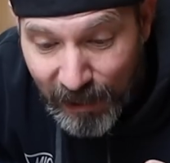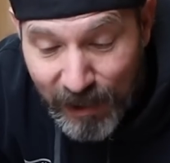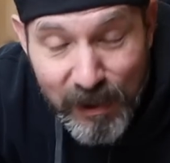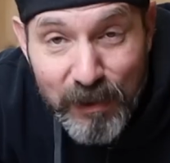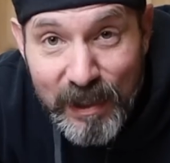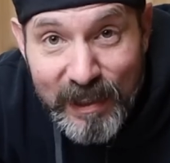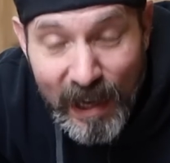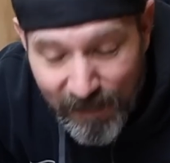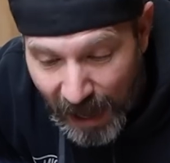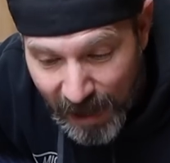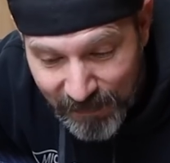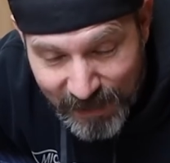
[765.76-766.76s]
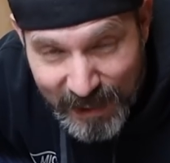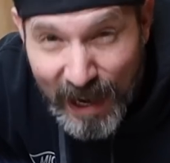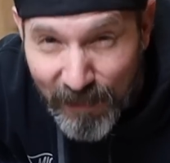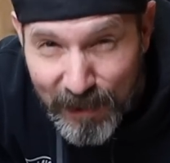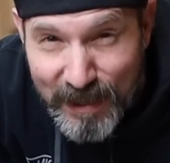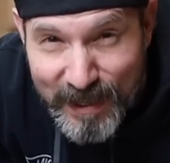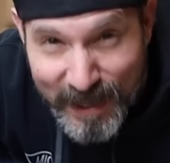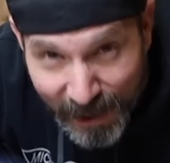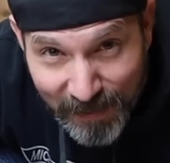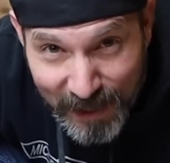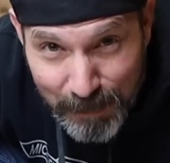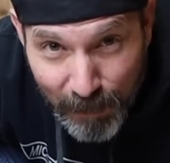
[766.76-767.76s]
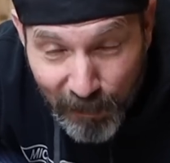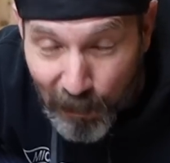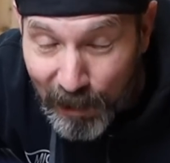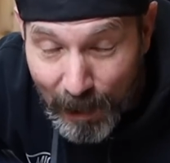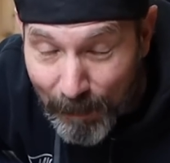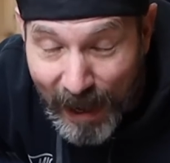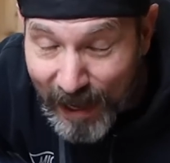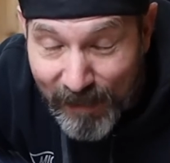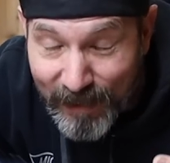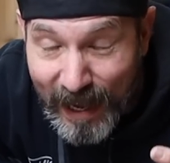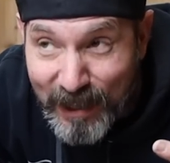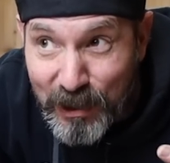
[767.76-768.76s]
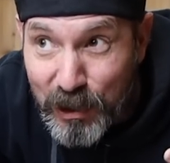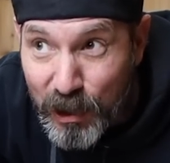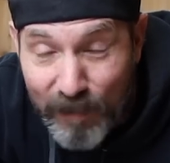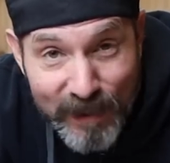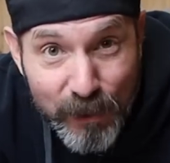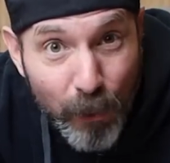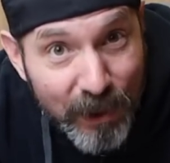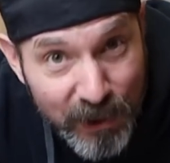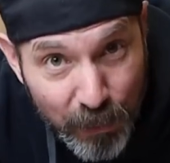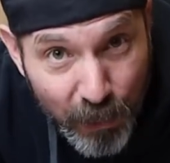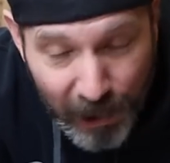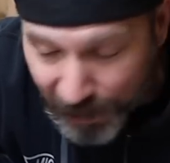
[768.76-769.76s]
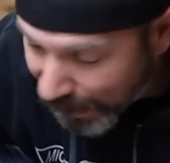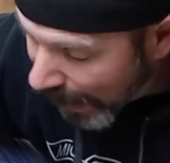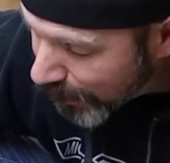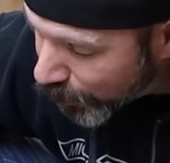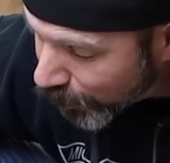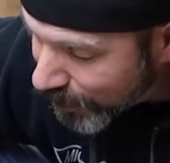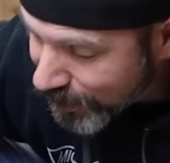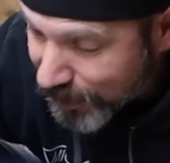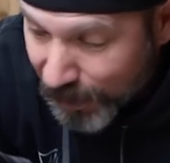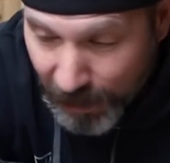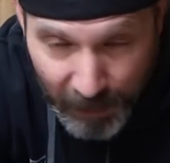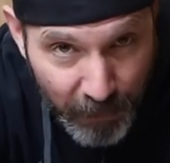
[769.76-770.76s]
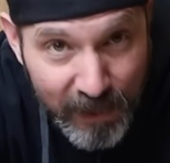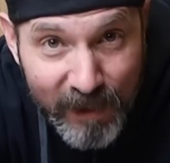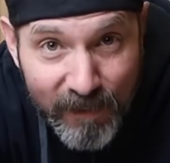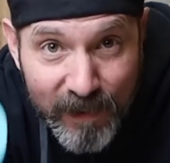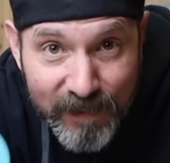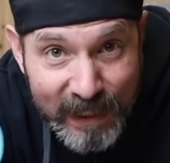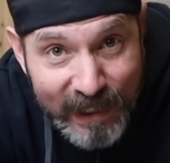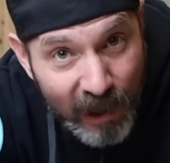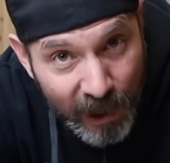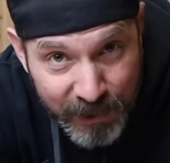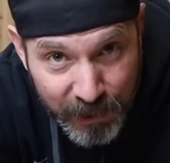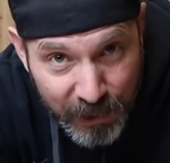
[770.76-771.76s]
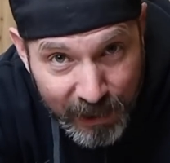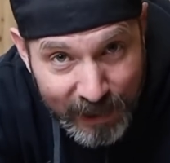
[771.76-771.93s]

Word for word: and also since I've, I've never done this before and I'm not even actually sure if it's going to work, I'm going to start off with the 1500